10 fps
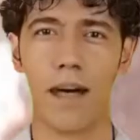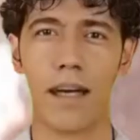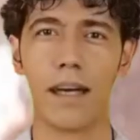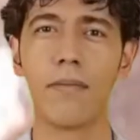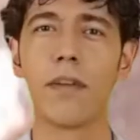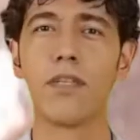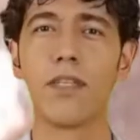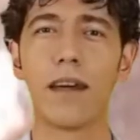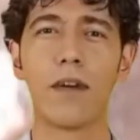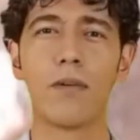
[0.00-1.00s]
And if a
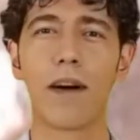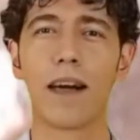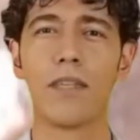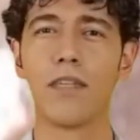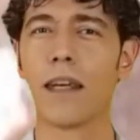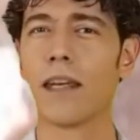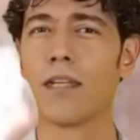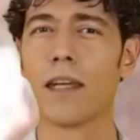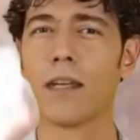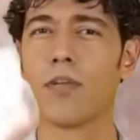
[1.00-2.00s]
single man
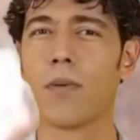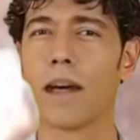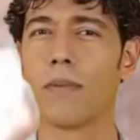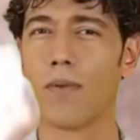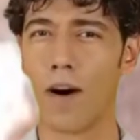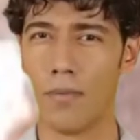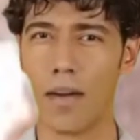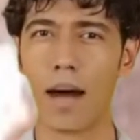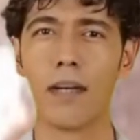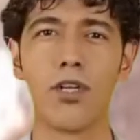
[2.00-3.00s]
sees in a dream raw
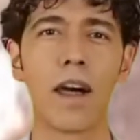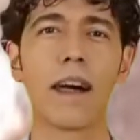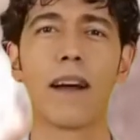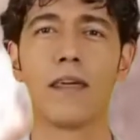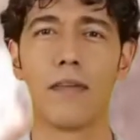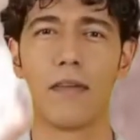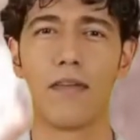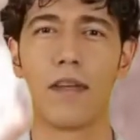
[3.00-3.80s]
black chicken,